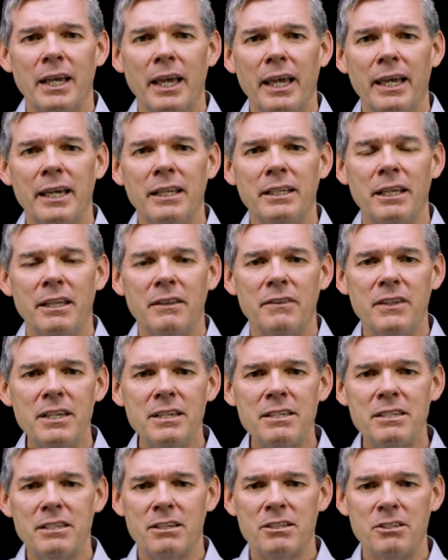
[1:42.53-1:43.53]
And
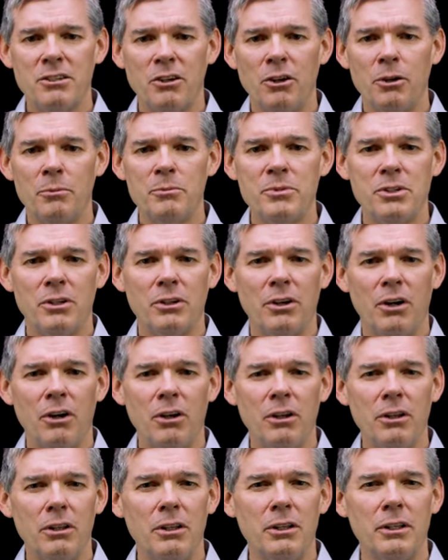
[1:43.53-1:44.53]
these Psalms are
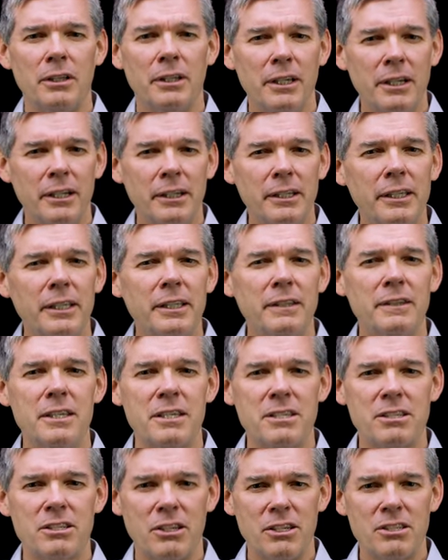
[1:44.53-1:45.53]
all in
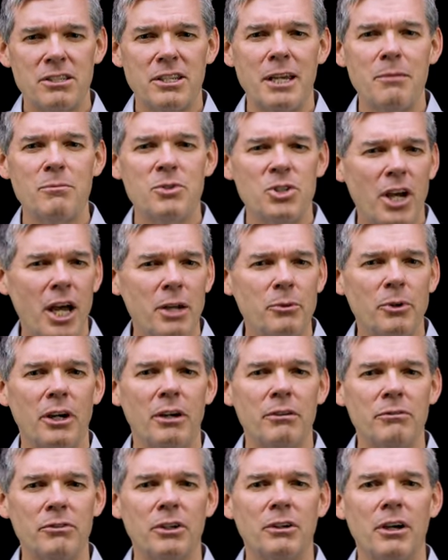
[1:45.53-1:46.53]
this same genre
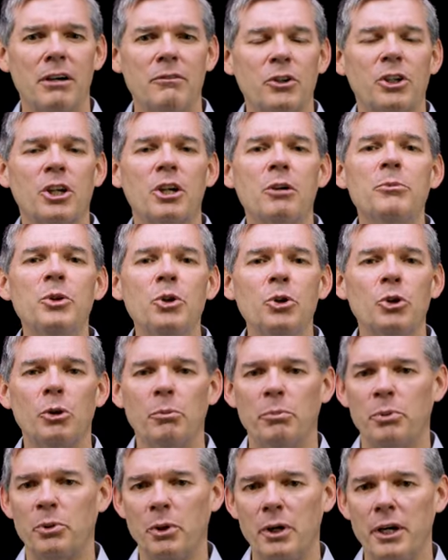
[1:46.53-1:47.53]
of a, of a
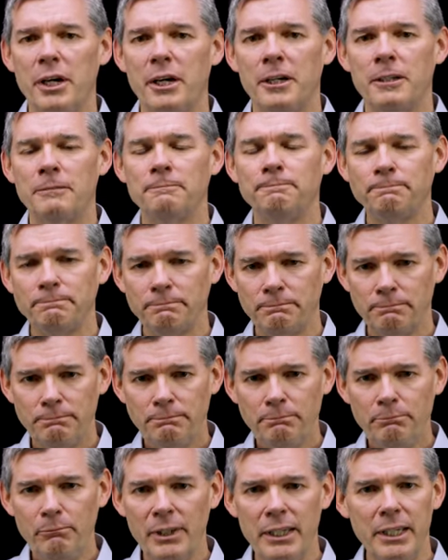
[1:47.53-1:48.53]
communal prayer
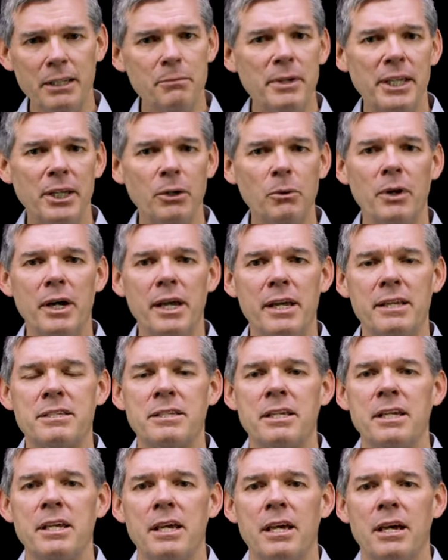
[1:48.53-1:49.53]
in many ways.